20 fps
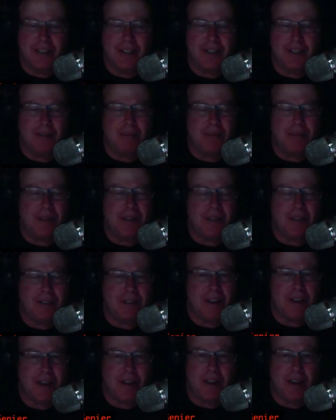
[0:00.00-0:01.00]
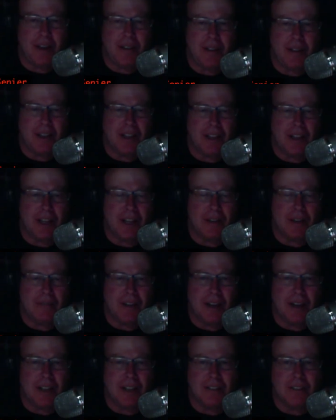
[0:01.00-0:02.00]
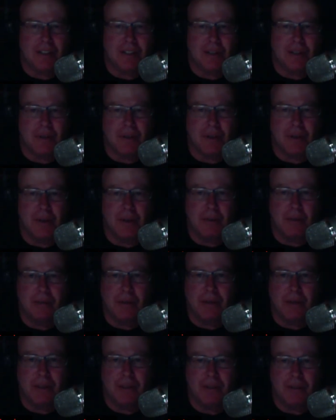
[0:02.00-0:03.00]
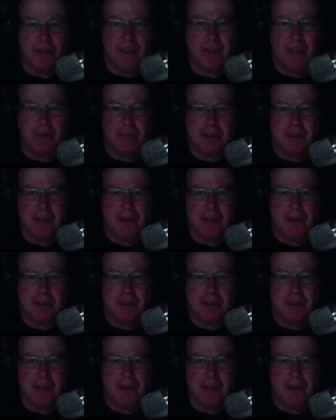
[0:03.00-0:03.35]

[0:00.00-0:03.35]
I think a lot of it has to do with hope too, right?